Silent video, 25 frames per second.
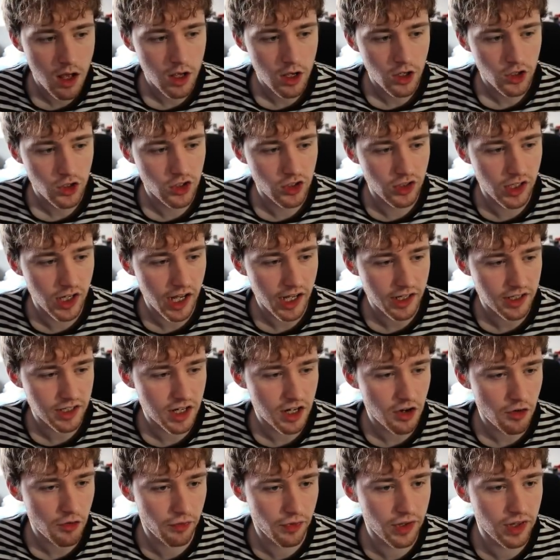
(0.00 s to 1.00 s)
So the next
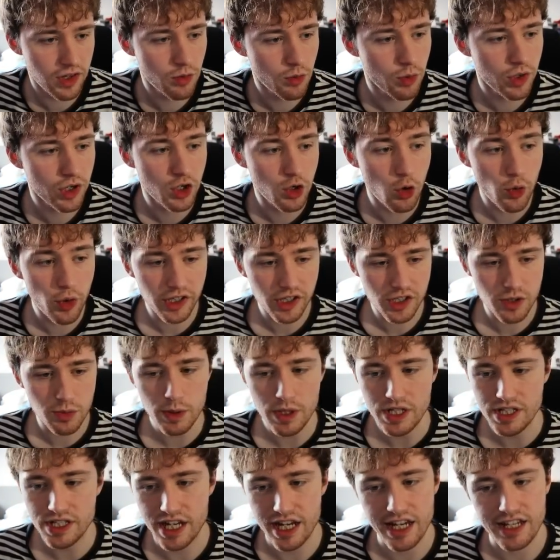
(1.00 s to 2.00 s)
outfit that we're going to
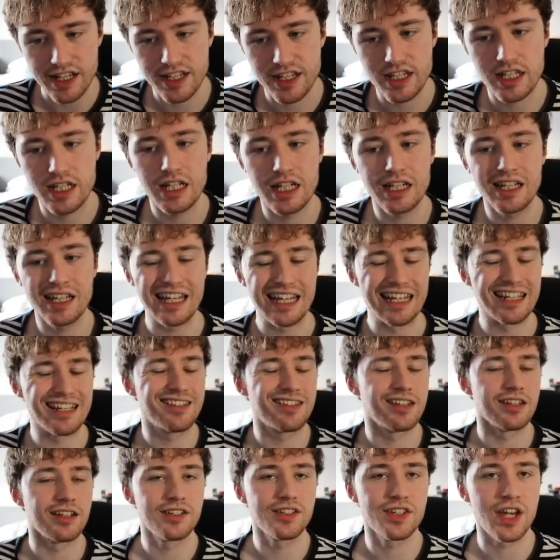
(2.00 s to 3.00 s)
be testing
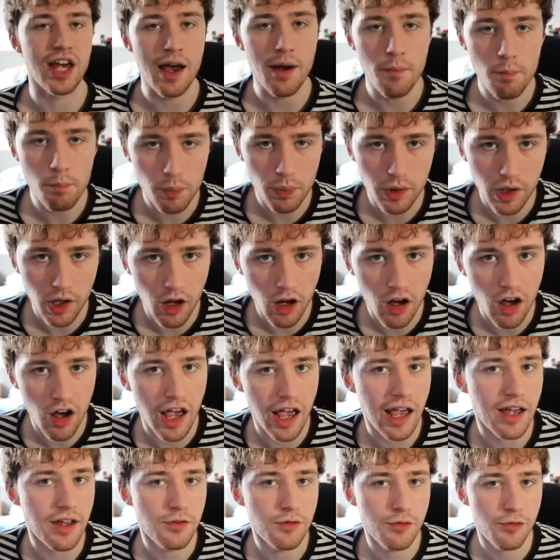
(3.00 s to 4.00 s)
is the
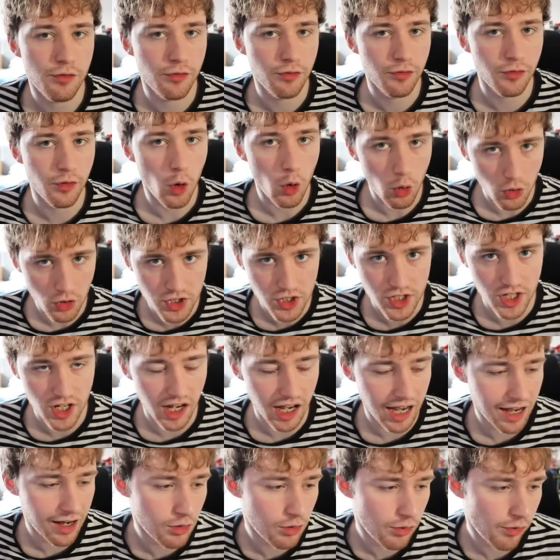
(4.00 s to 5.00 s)
Templar Enforcer
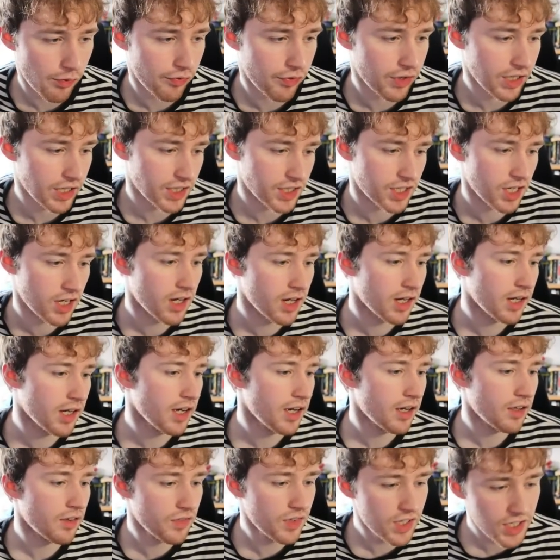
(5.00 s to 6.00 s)
outfit.
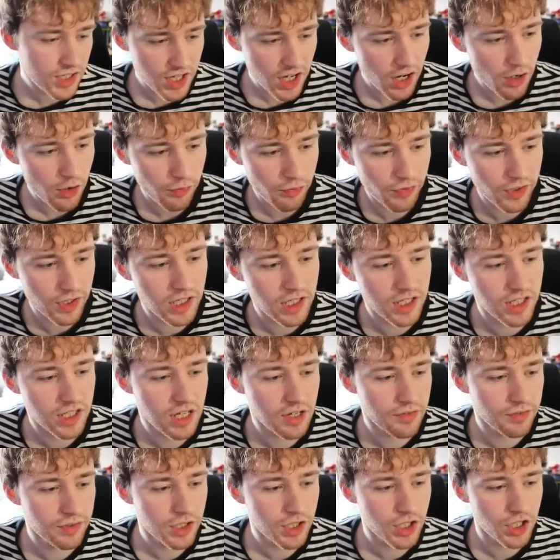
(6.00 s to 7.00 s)
This outfit is
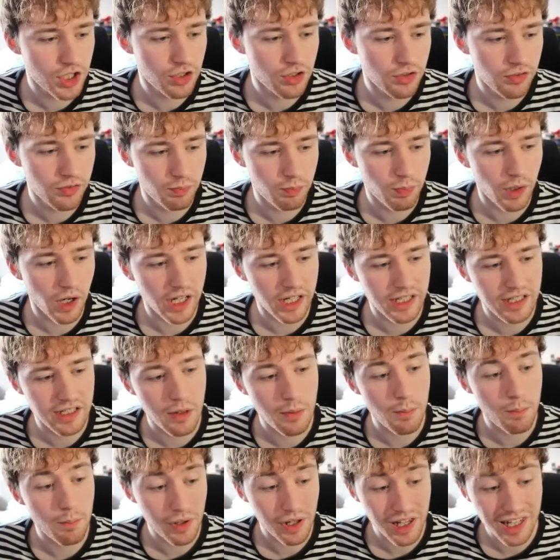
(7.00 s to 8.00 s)
given to you by
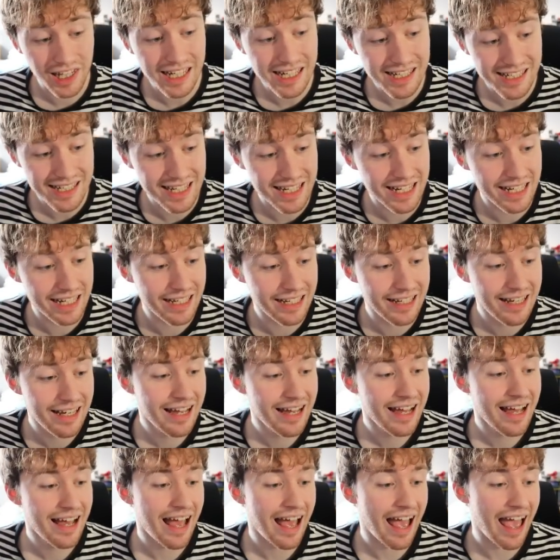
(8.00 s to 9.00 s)
completing
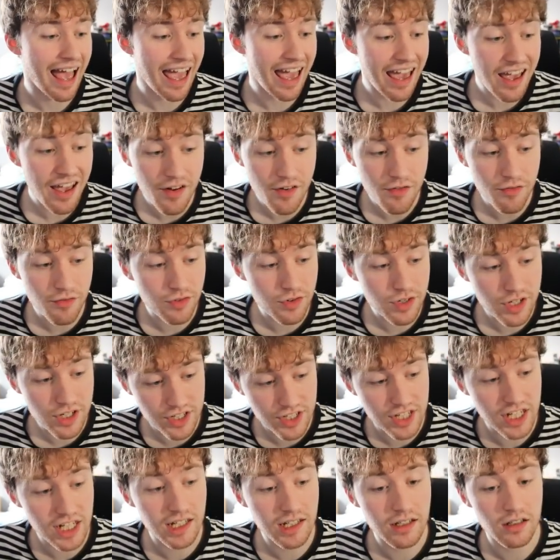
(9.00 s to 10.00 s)
every
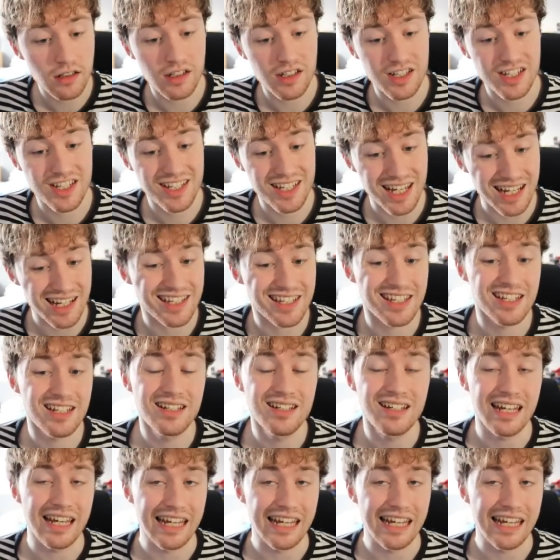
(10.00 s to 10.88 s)
single assassin